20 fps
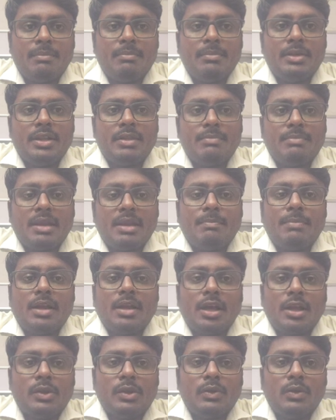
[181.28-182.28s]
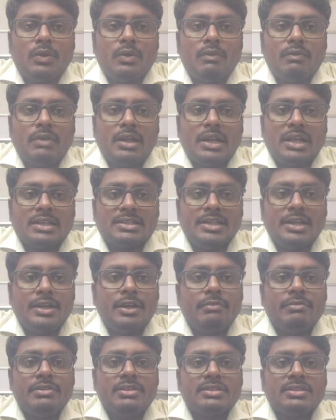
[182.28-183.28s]
mapped I/O were assigned
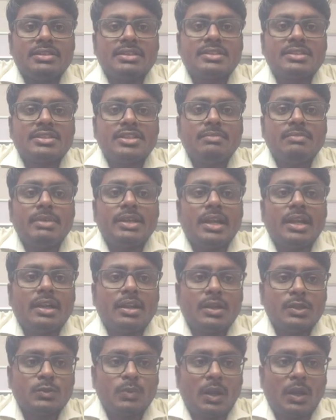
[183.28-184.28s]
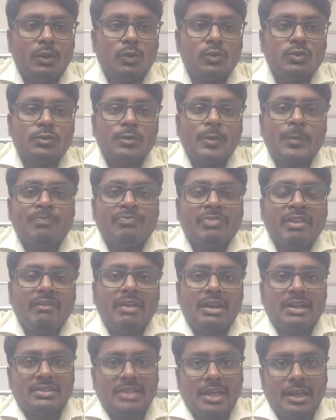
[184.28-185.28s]
with 16-bit address values,
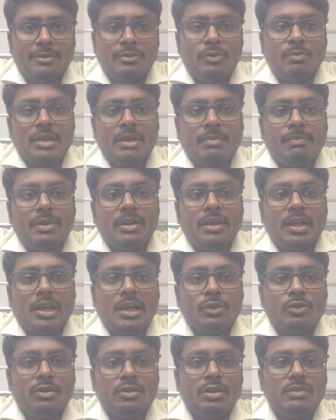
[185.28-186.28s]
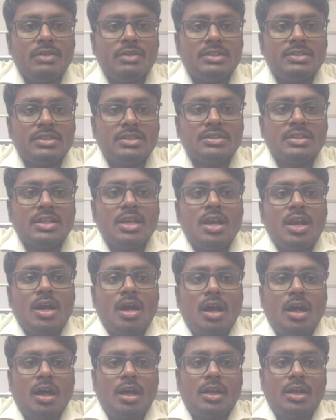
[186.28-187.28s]
whereas I/O mapped I/O devices
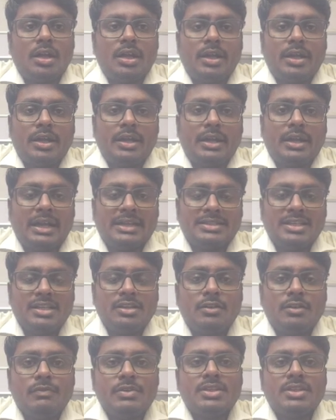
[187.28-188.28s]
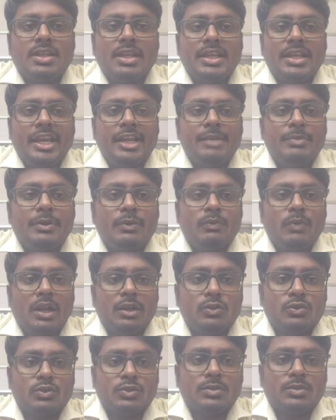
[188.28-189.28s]
are assigned with 8-bit
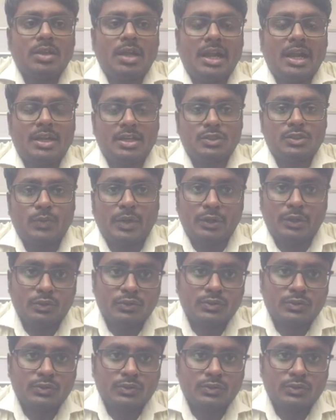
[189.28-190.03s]
address values.